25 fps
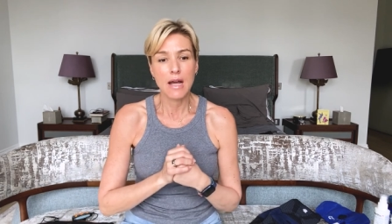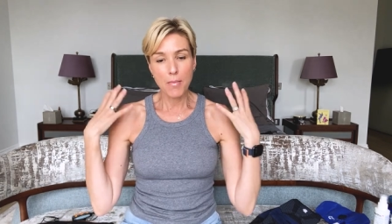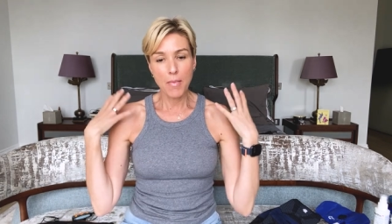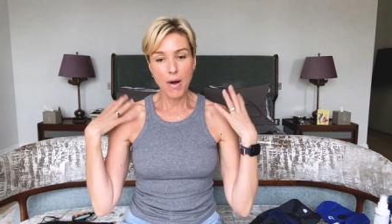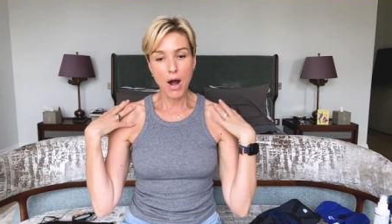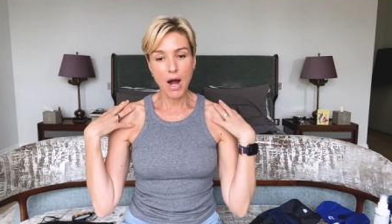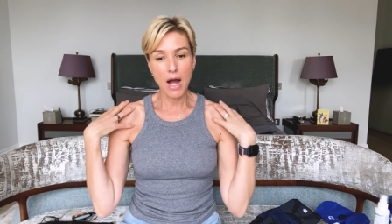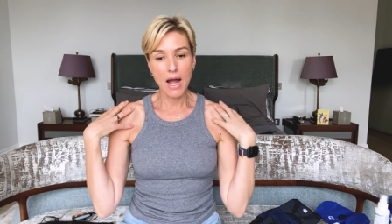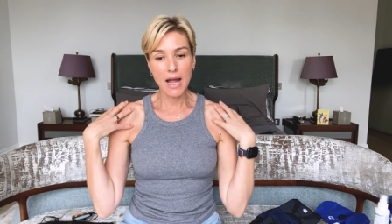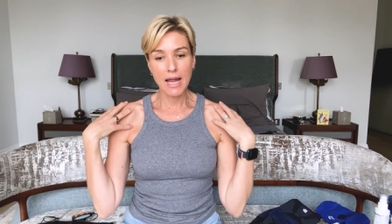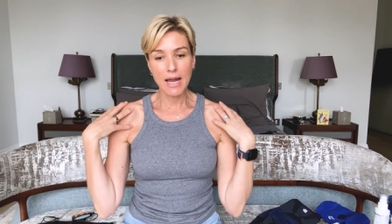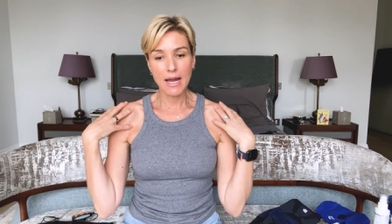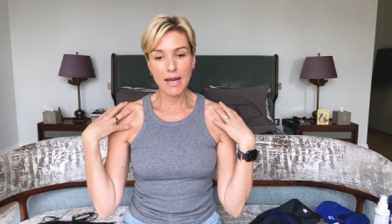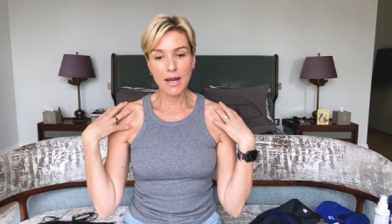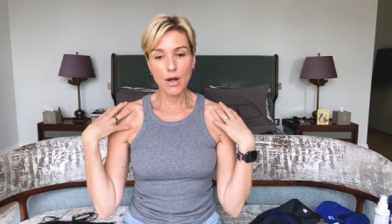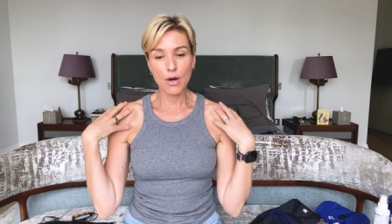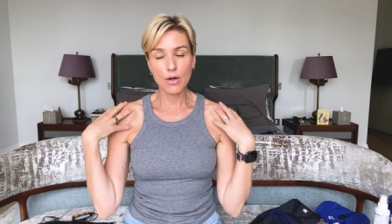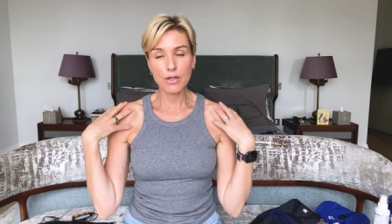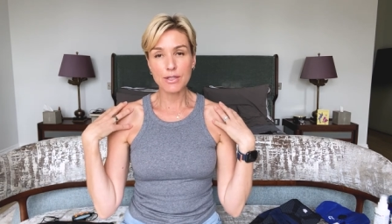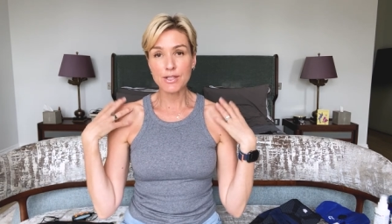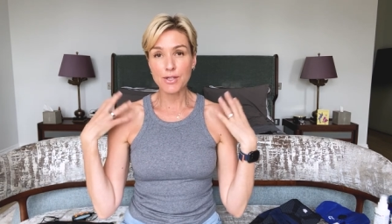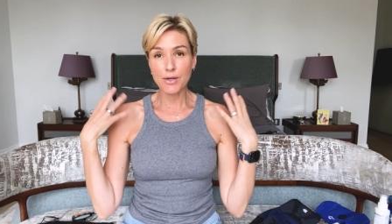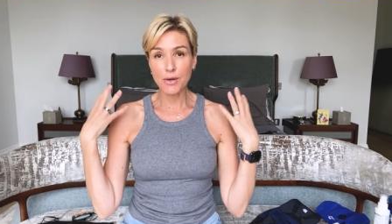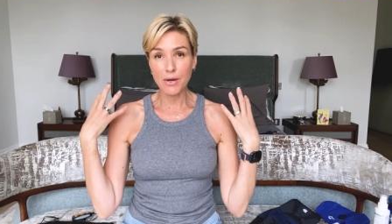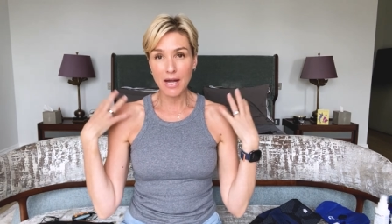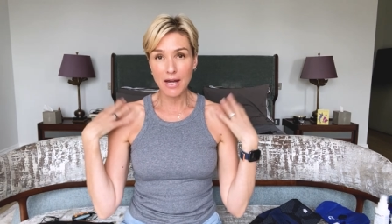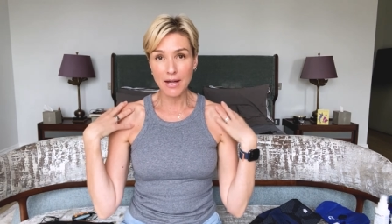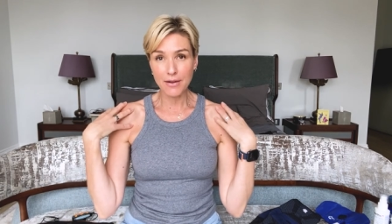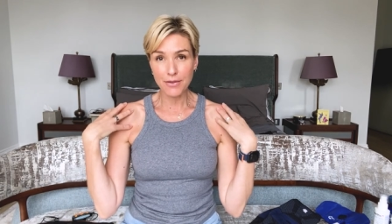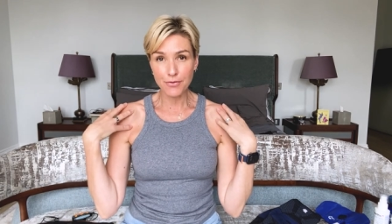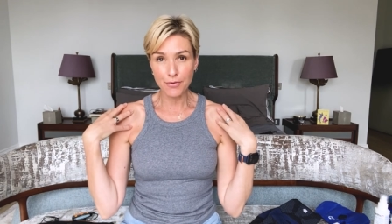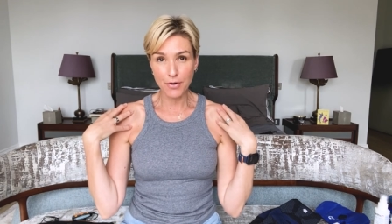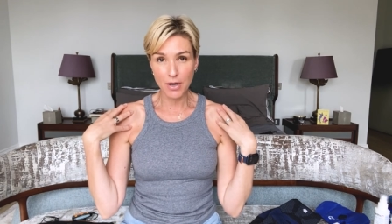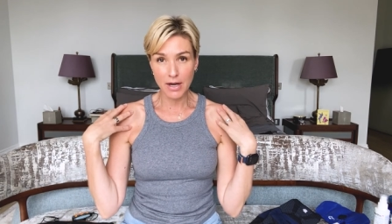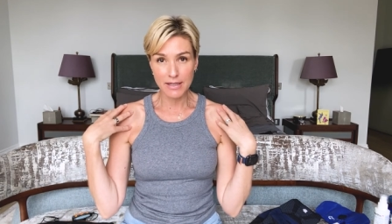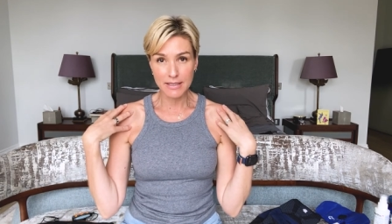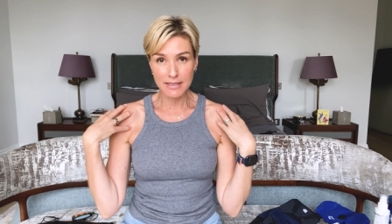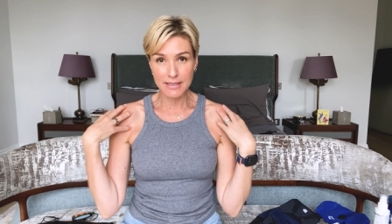My
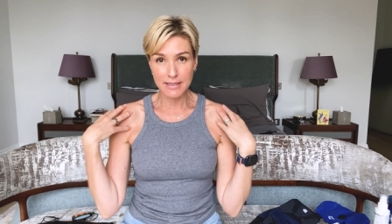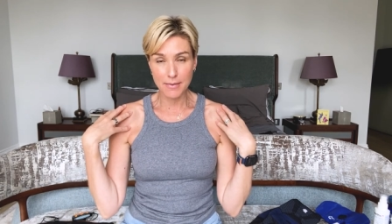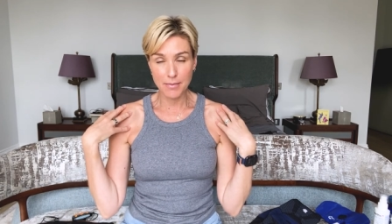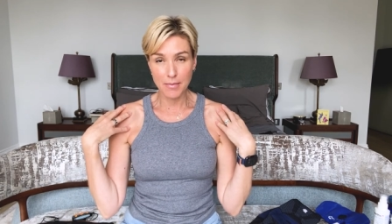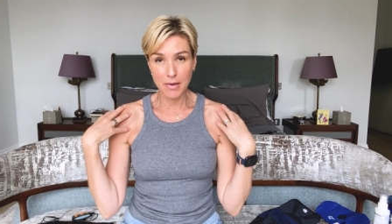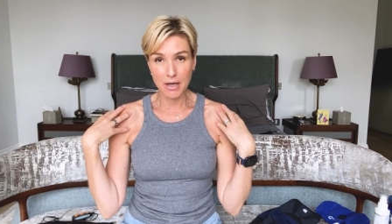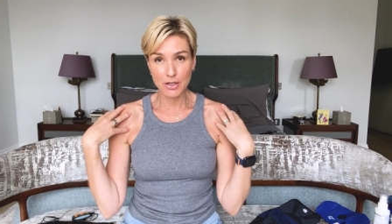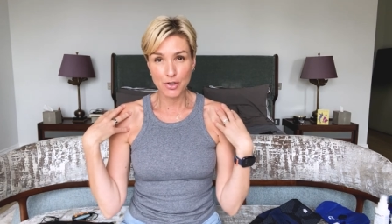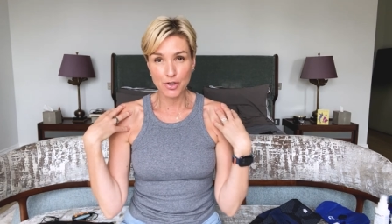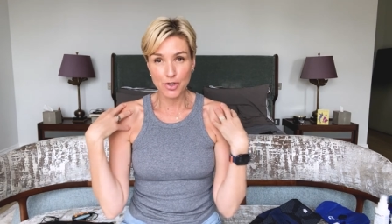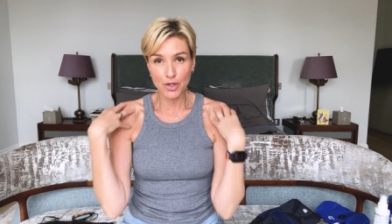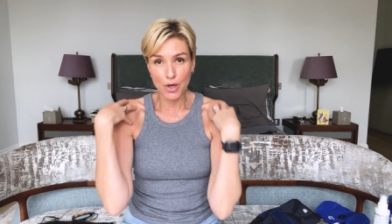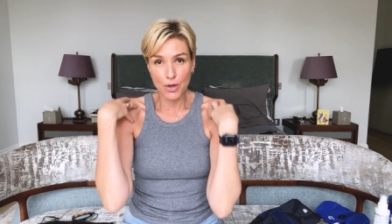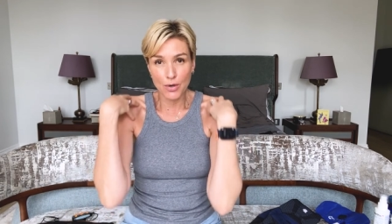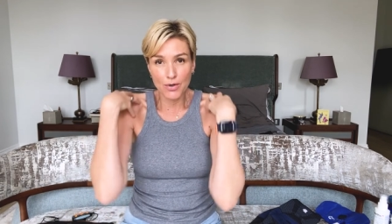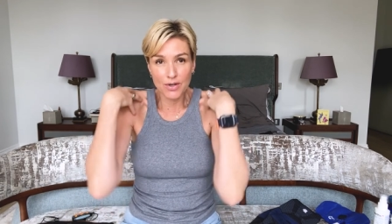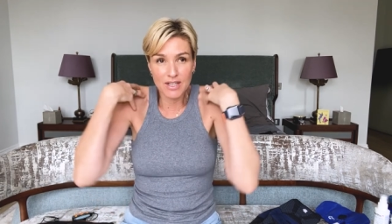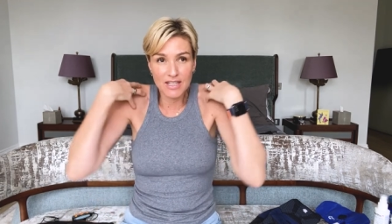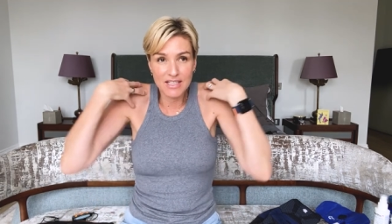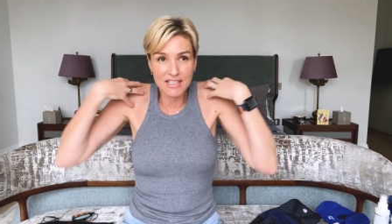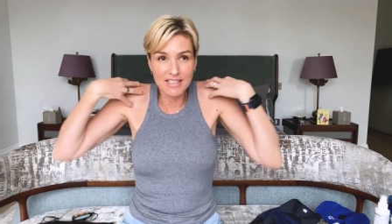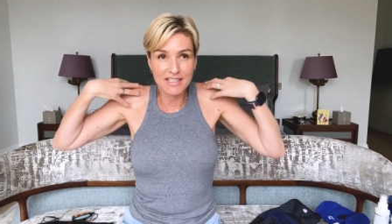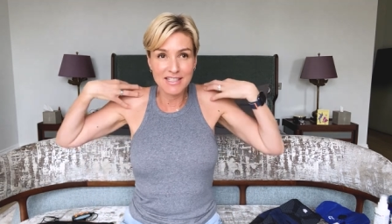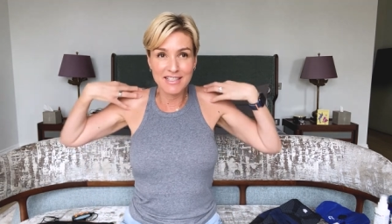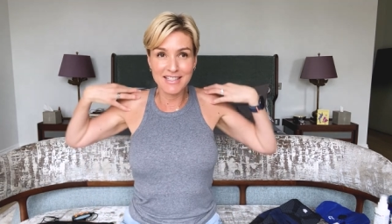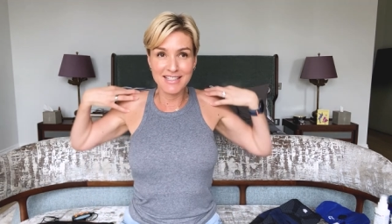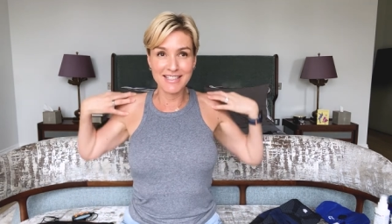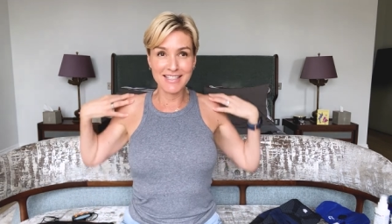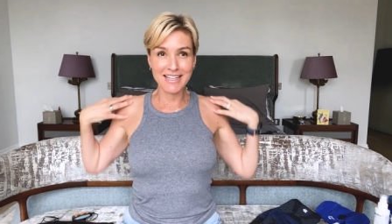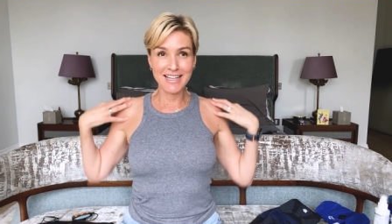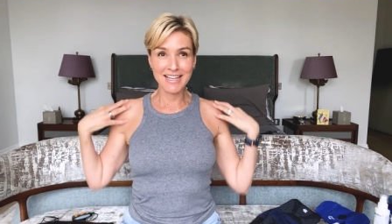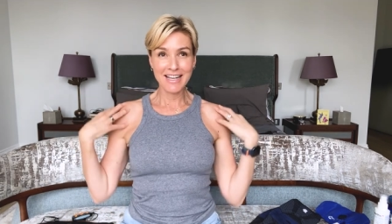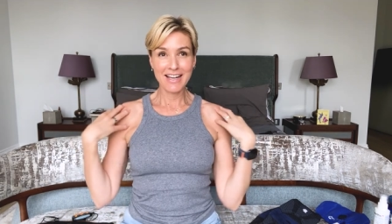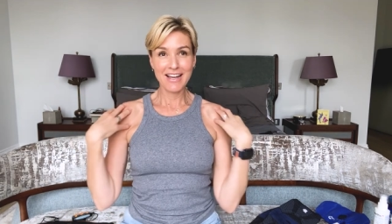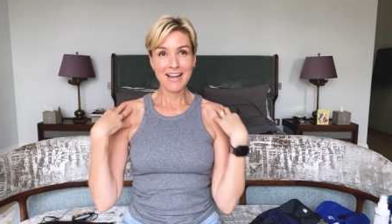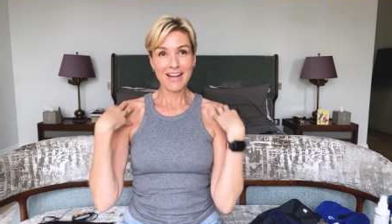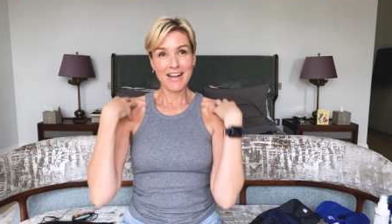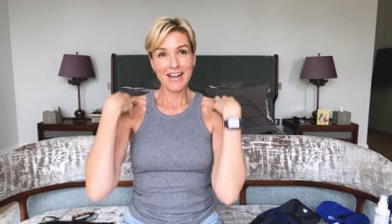osteoarthritis in my shoulders
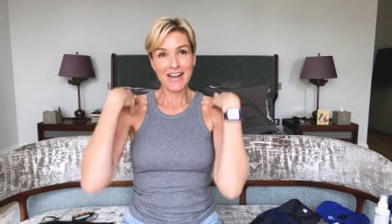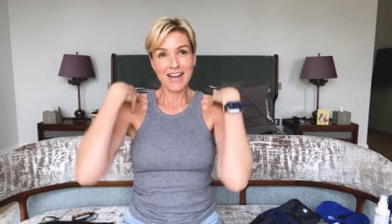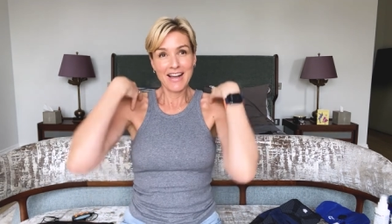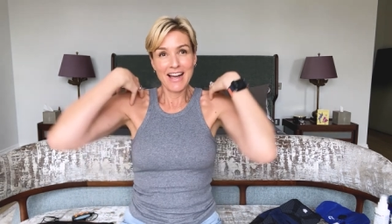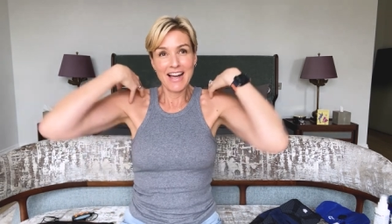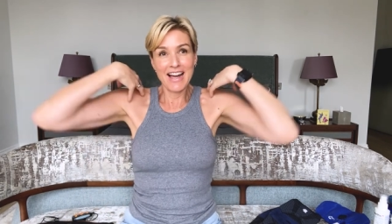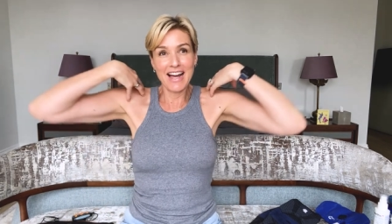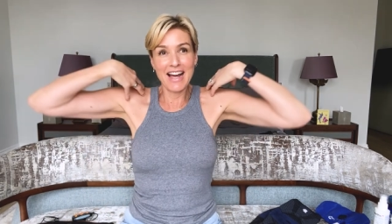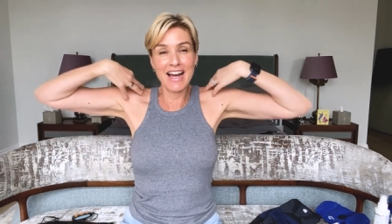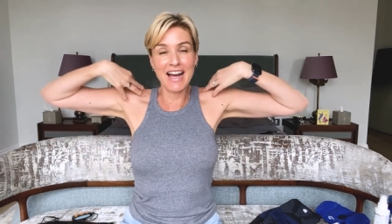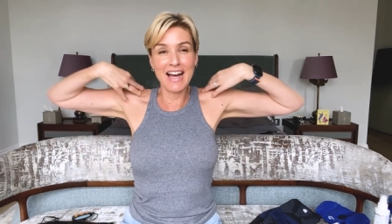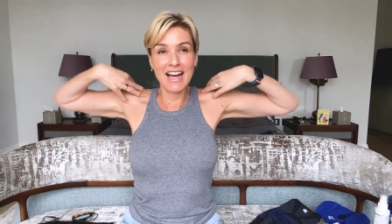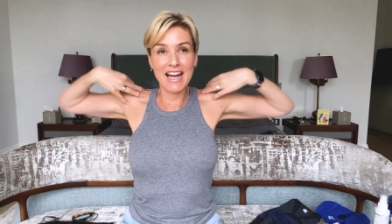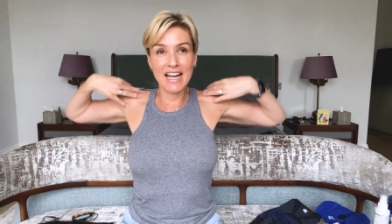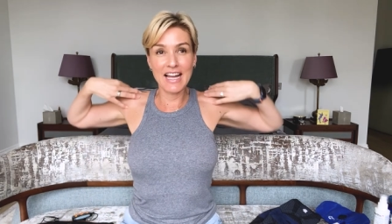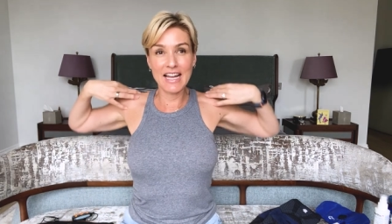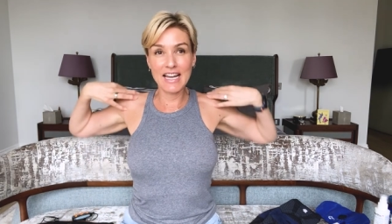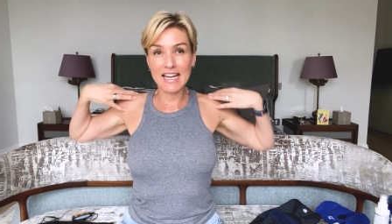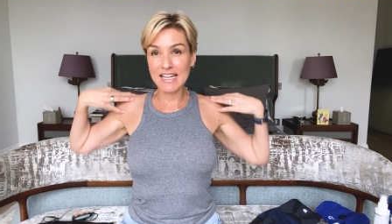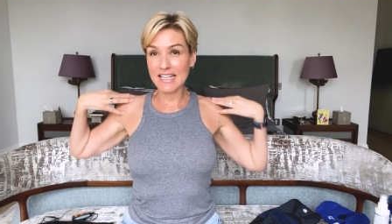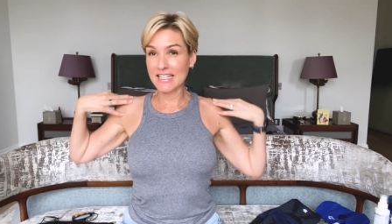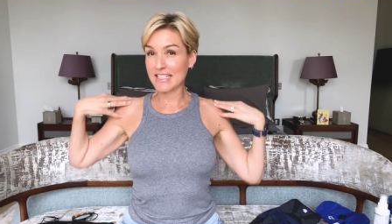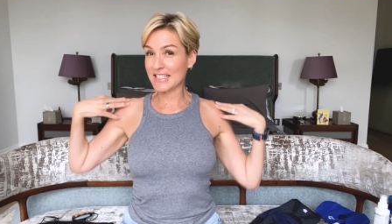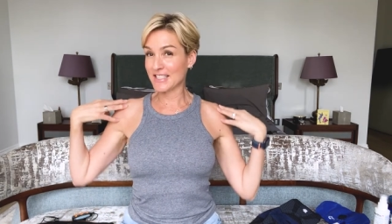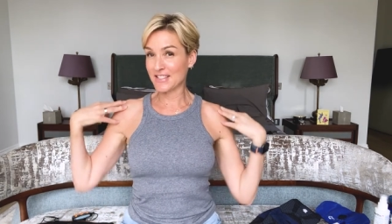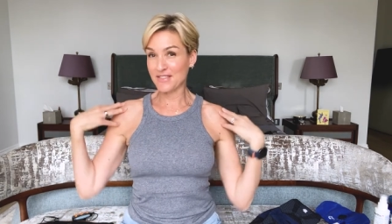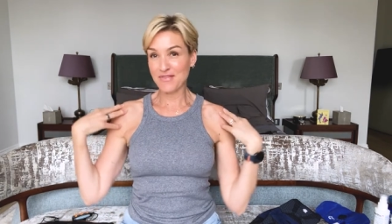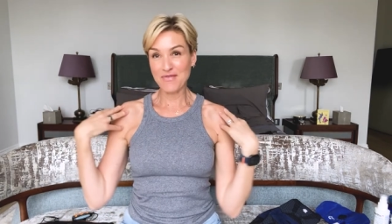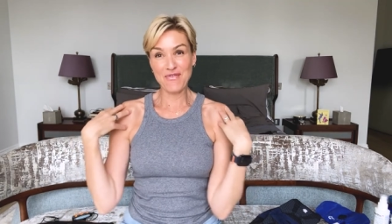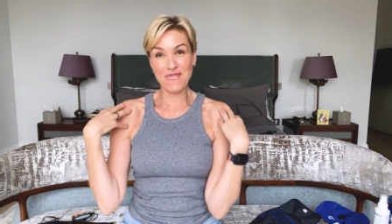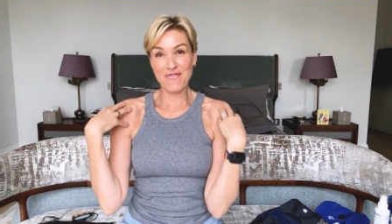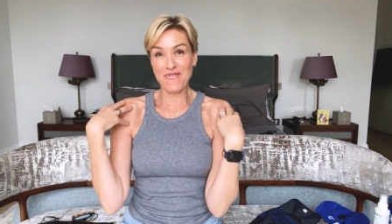uh, is